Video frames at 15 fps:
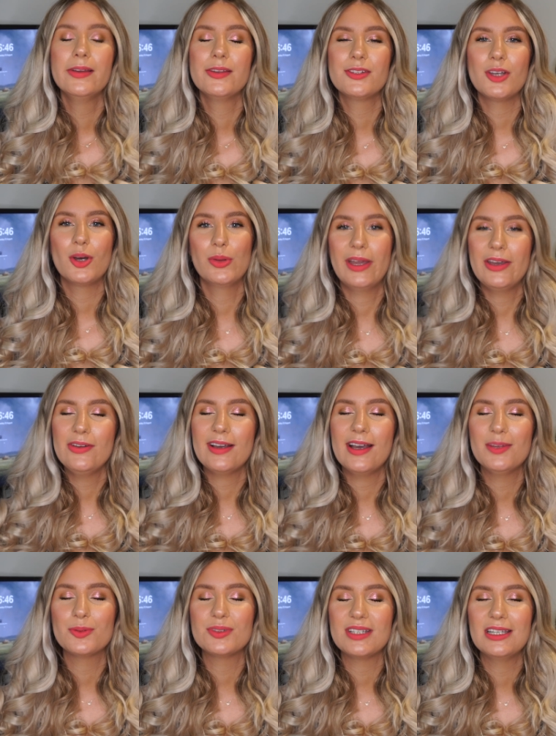So that you
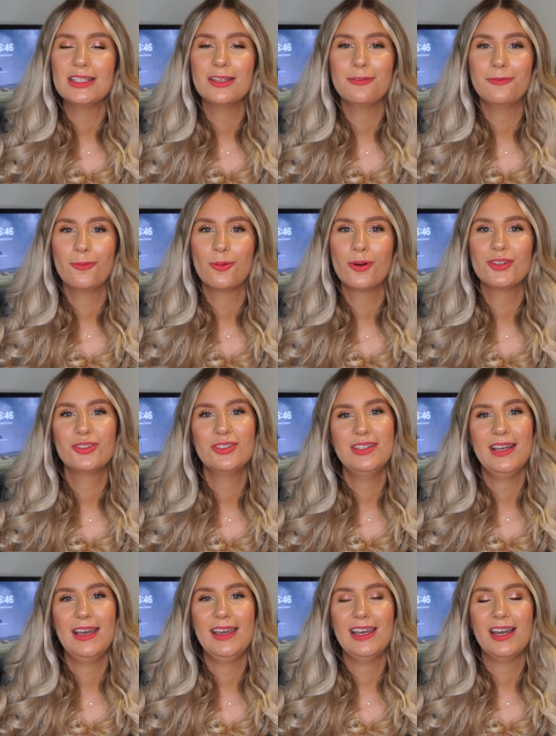guys was it for
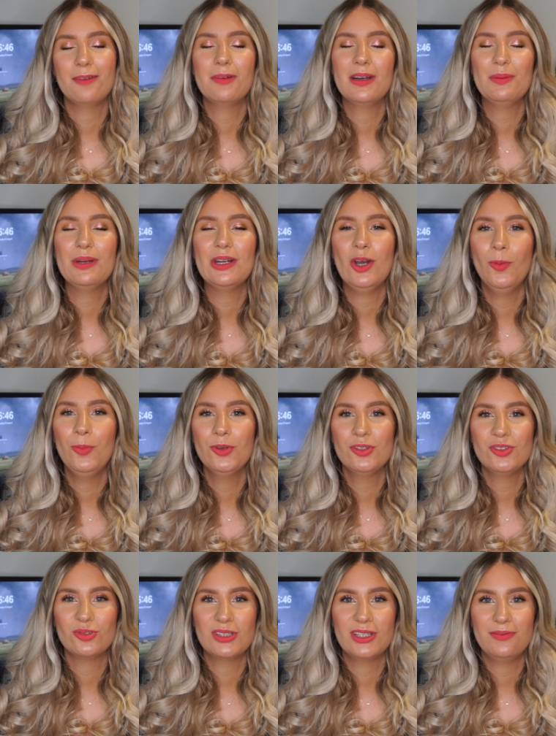today. I really, really hope you
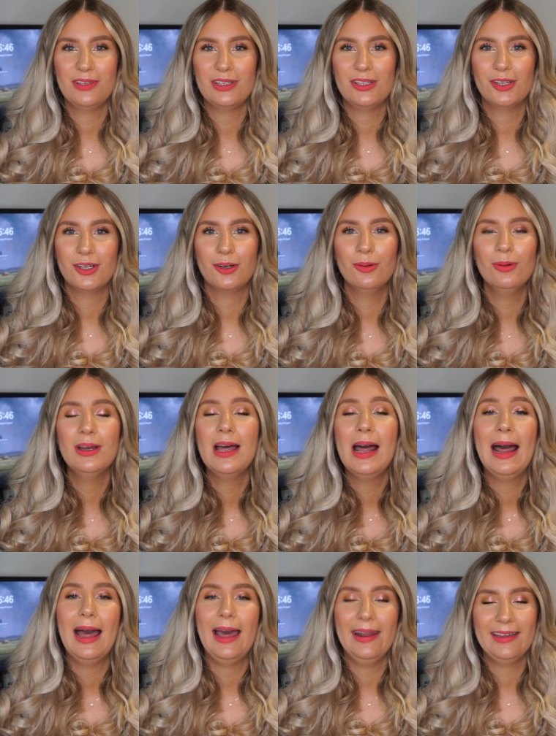enjoyed the video.
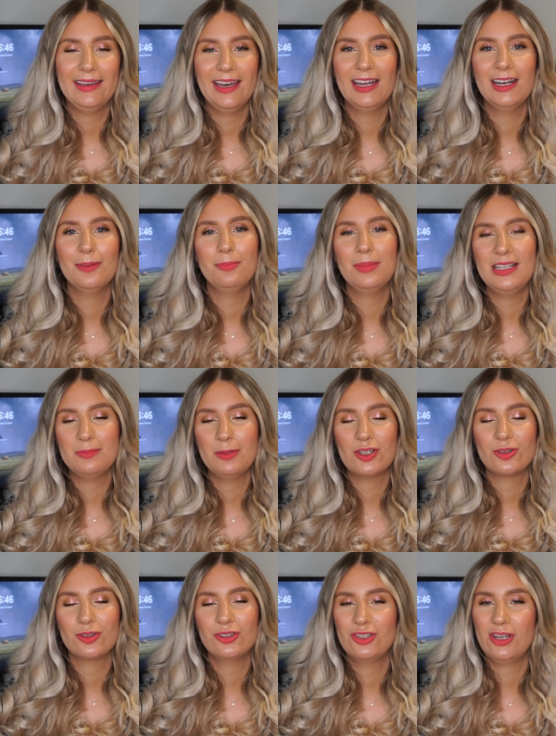And again, please make
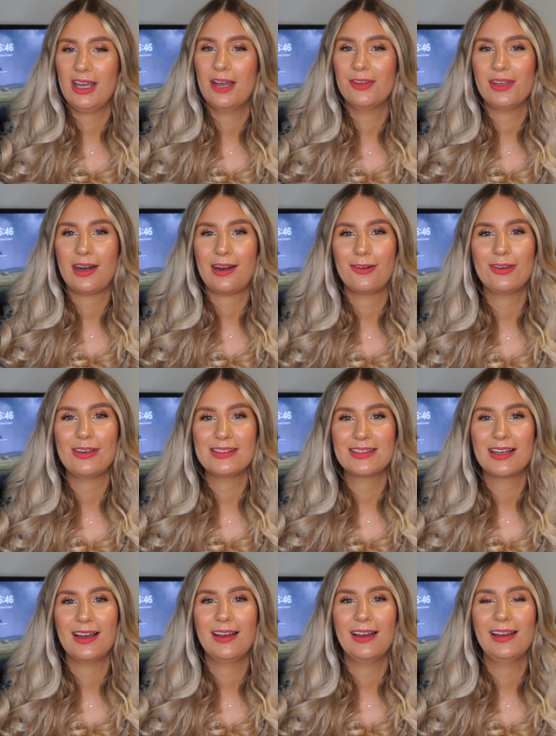sure to check out Ana
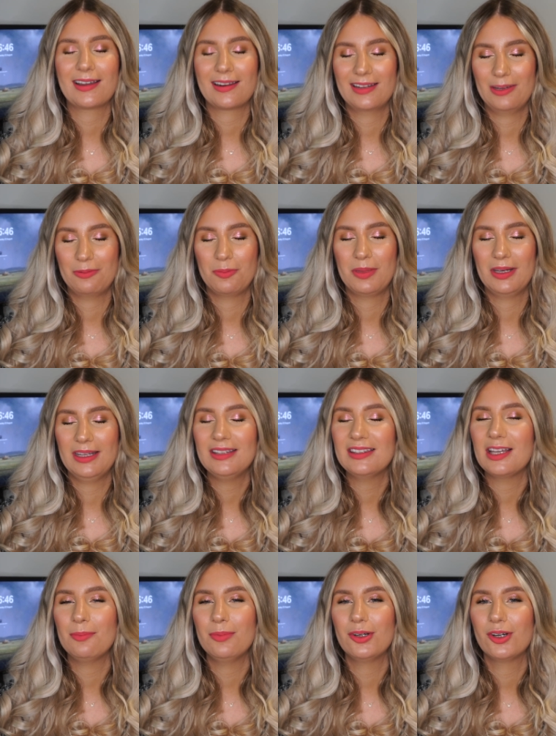Luisa. They will be linked
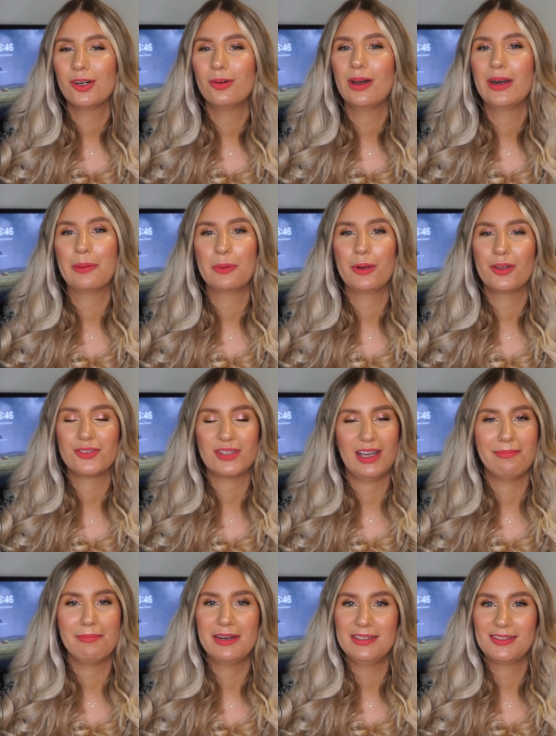down below and I will also
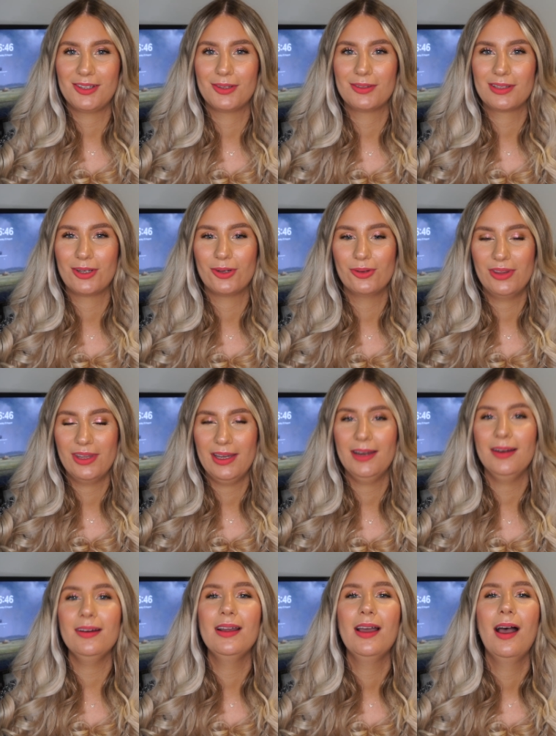have my discount code there.